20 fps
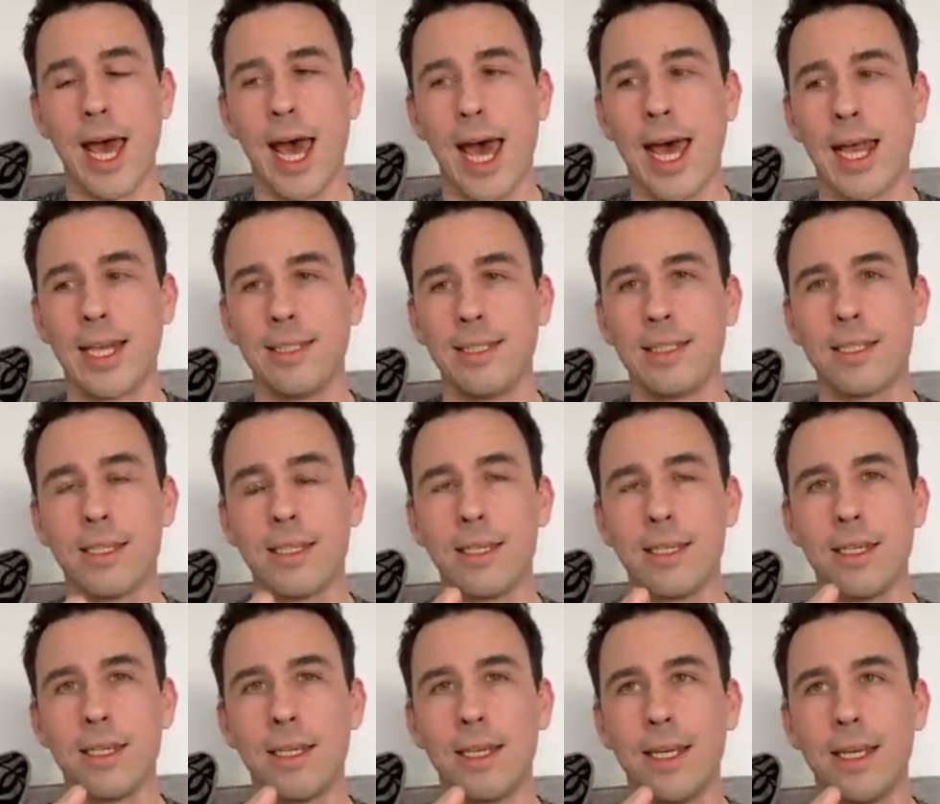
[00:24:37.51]
And
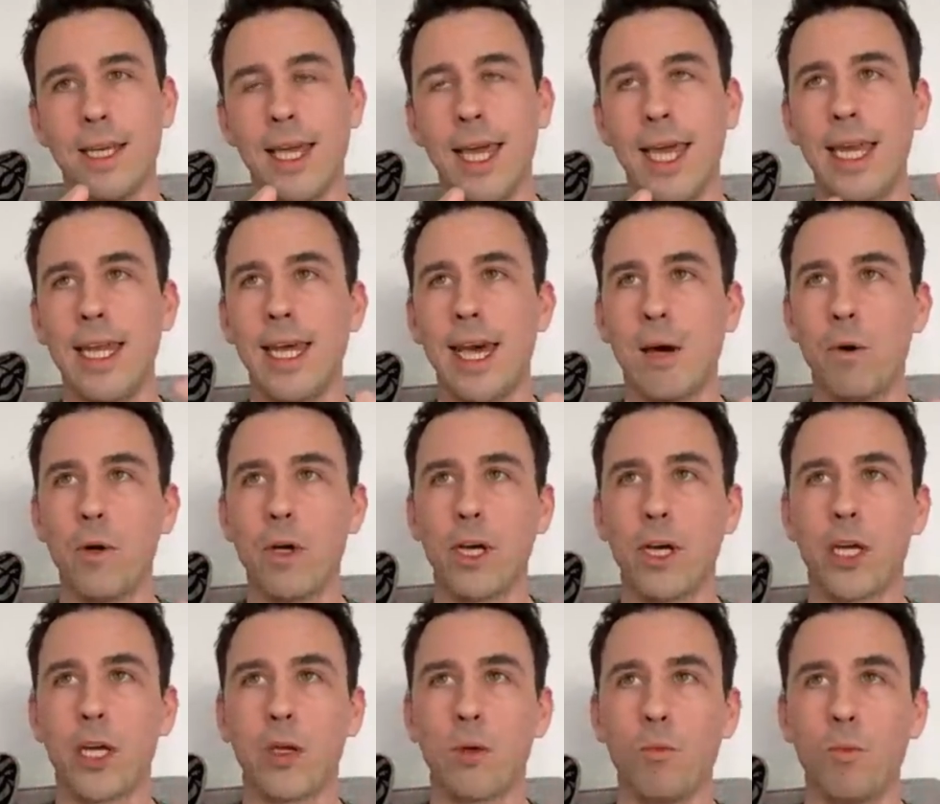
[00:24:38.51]
in
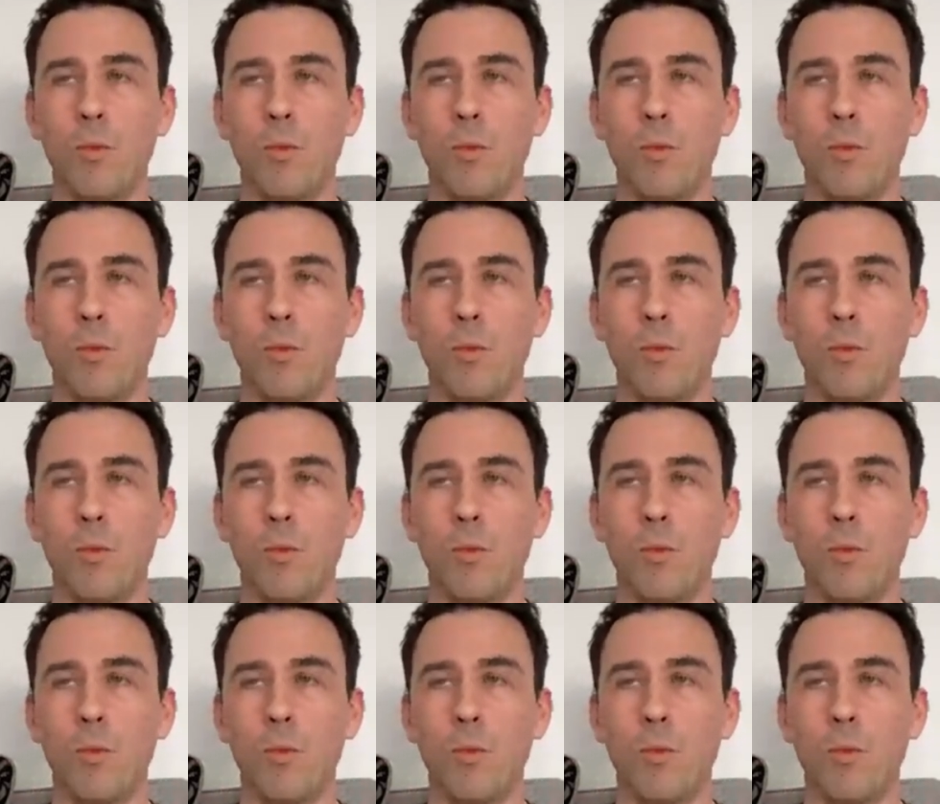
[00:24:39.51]
our